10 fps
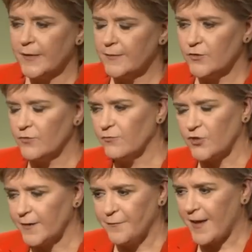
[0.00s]
We
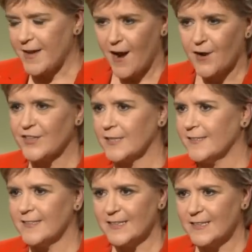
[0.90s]
tried very hard to
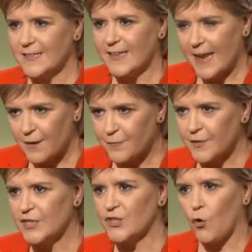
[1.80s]
listen
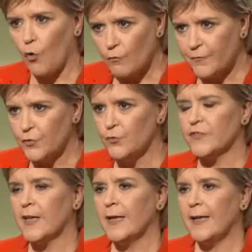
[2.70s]
carefully to all
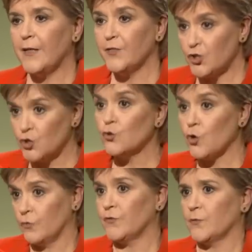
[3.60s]
views in the 2
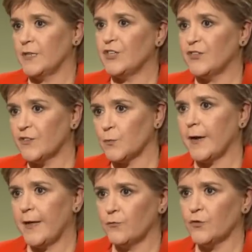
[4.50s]
consultations that
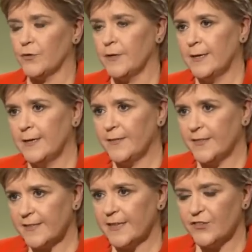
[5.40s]
were held on
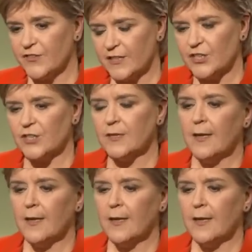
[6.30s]
this legislation.